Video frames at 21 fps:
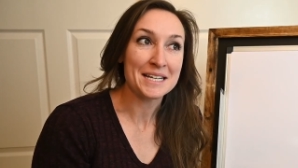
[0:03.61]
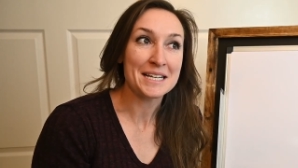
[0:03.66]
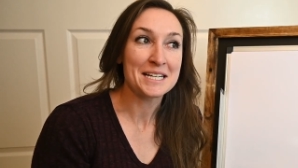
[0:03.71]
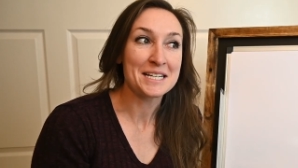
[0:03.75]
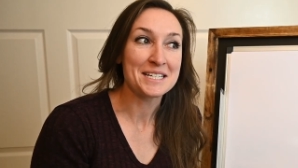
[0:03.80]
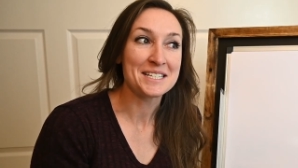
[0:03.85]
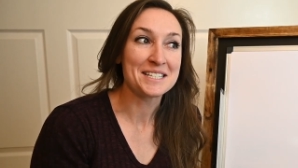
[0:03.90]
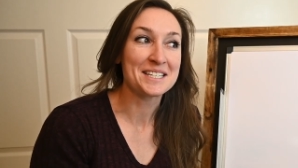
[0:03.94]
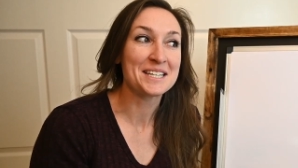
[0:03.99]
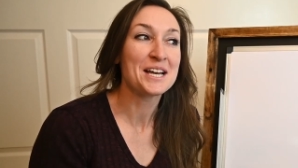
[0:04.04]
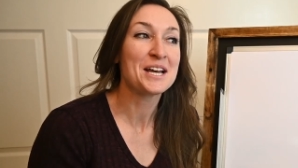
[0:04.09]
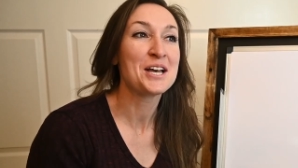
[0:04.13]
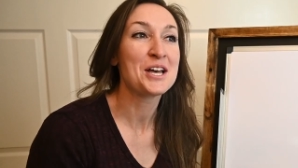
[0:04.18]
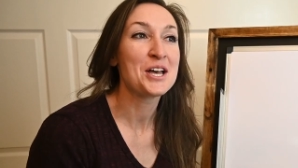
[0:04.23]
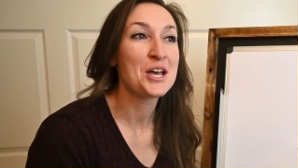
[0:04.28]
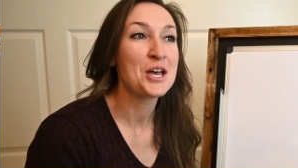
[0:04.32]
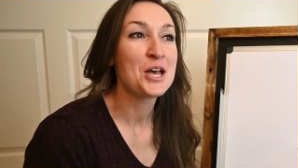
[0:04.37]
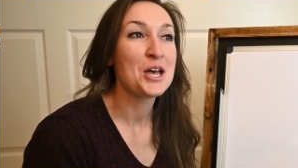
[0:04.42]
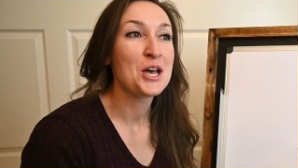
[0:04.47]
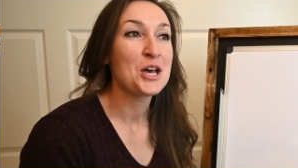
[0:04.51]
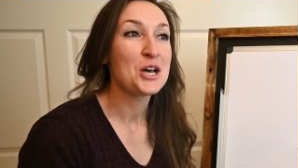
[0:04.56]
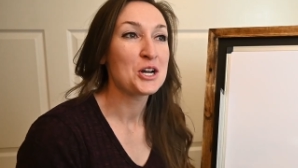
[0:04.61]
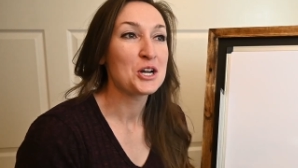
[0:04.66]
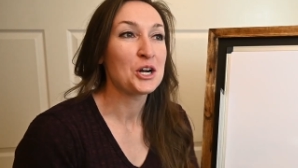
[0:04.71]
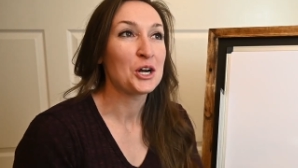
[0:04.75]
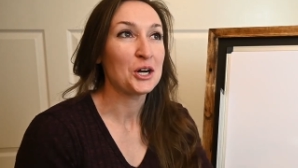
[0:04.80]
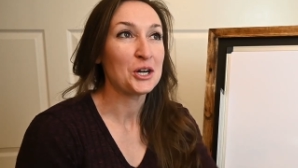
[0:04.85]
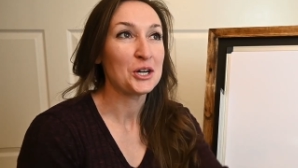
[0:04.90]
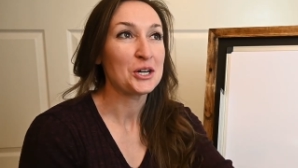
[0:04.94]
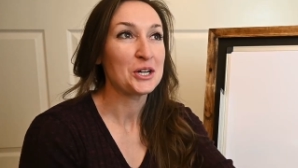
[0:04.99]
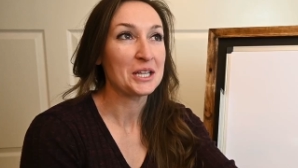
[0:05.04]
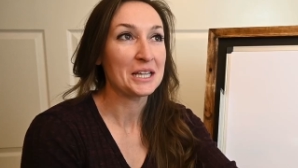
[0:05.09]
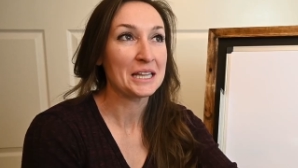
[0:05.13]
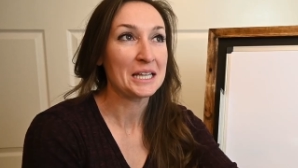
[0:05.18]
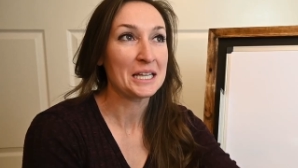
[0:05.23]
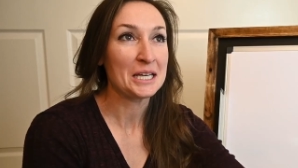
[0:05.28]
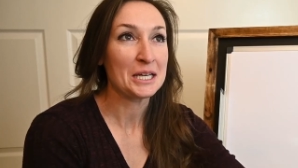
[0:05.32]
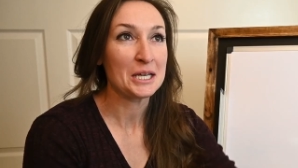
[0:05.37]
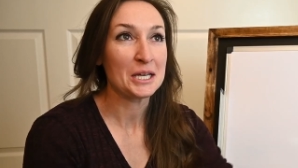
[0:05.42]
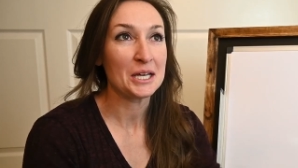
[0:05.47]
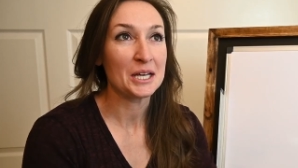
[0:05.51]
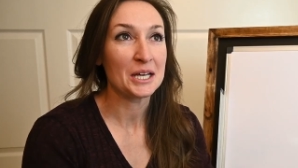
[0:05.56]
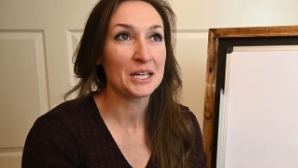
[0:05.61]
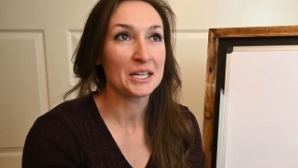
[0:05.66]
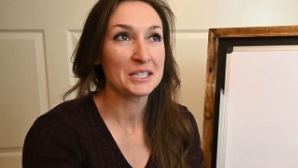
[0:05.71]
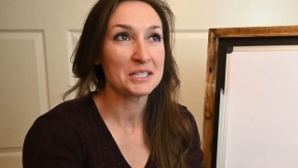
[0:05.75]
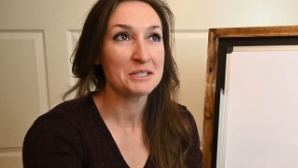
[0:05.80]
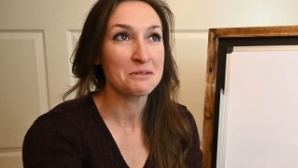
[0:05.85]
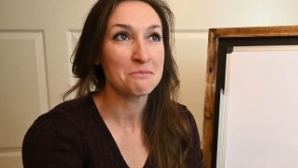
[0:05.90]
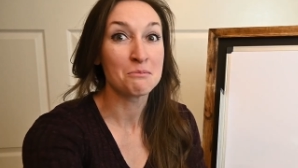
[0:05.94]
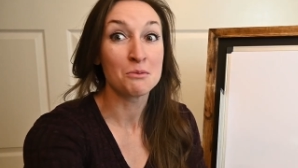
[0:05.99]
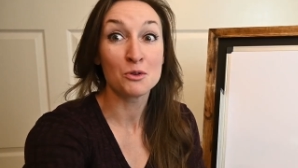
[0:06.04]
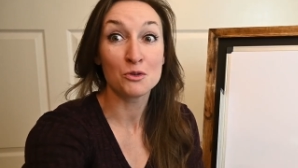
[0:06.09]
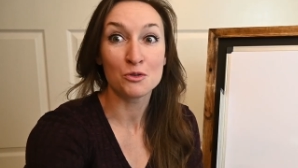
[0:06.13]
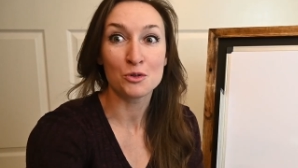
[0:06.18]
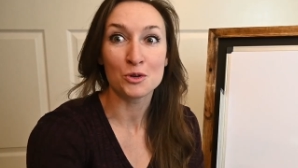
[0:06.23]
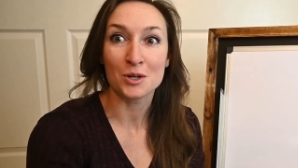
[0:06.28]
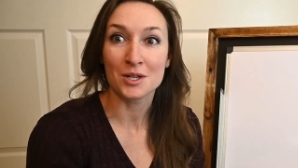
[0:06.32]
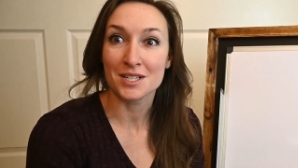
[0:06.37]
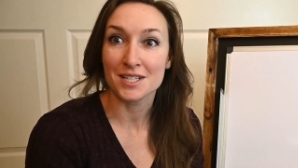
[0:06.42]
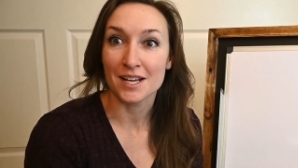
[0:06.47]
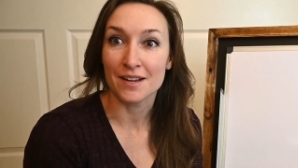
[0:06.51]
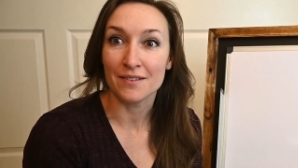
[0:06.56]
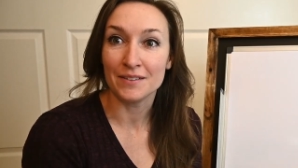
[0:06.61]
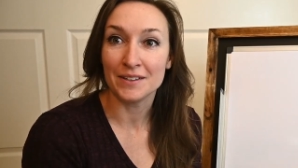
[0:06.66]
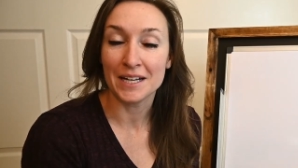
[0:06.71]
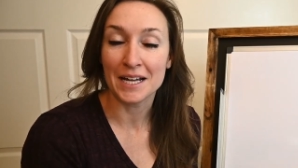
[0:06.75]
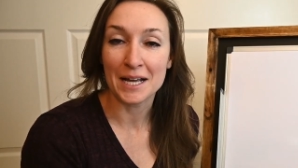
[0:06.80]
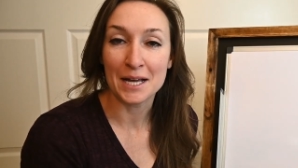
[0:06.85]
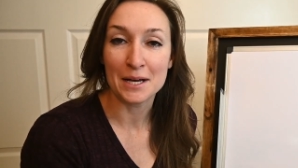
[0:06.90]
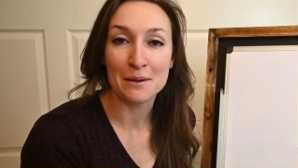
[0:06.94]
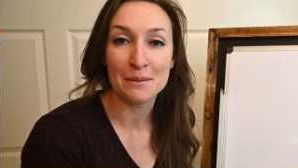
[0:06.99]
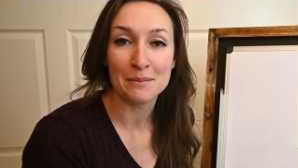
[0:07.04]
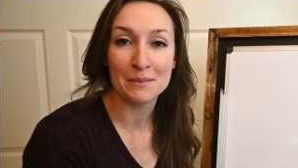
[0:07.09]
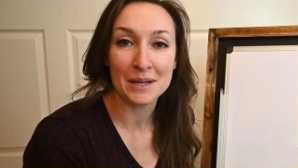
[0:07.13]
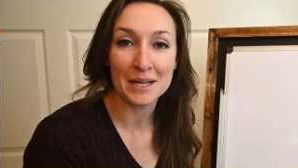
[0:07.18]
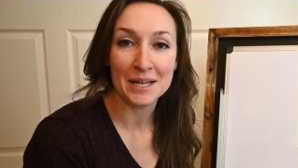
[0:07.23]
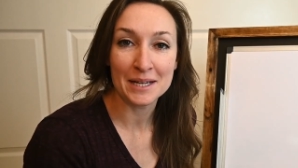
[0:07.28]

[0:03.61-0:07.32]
It is currently before 7 a.m.